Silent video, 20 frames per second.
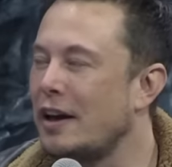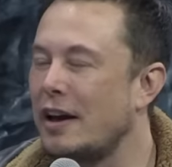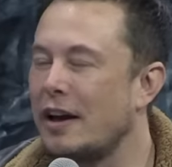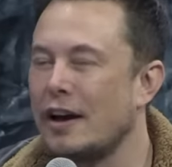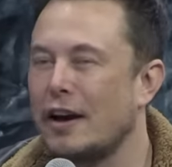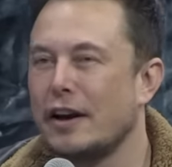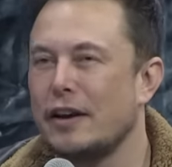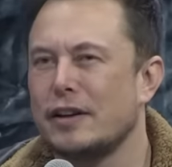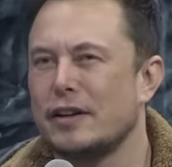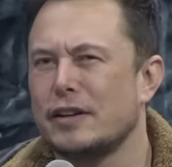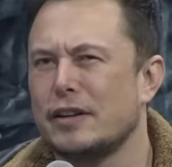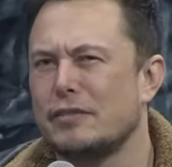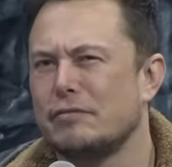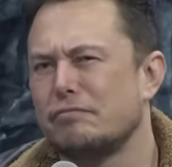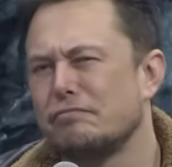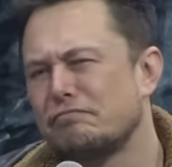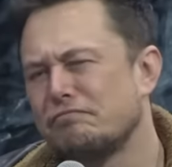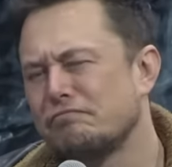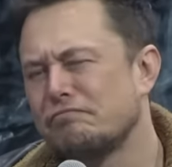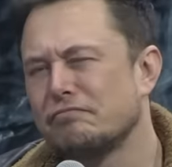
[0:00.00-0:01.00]
and
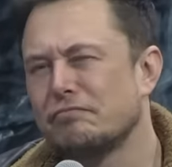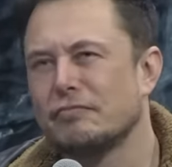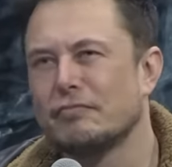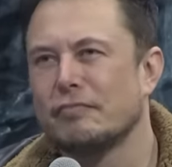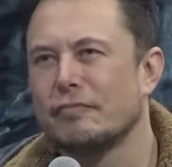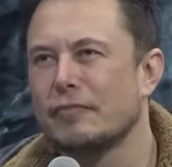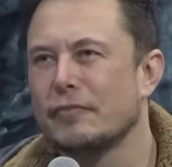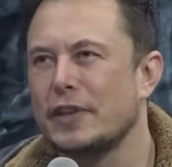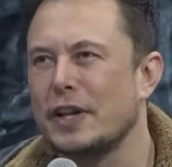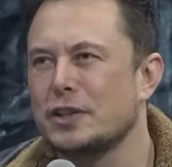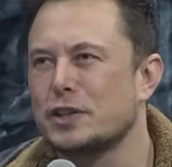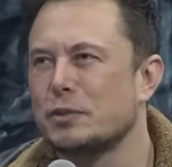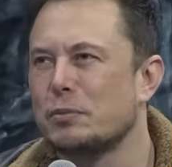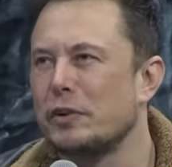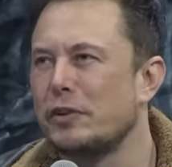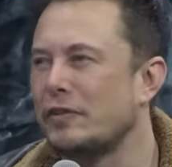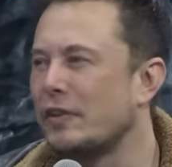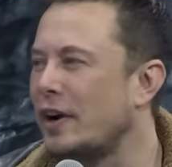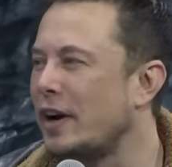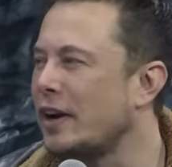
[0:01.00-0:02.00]
um, that should
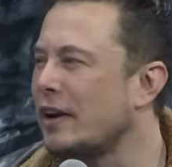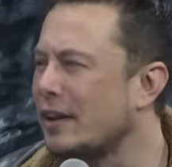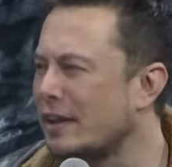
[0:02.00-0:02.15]
be fine.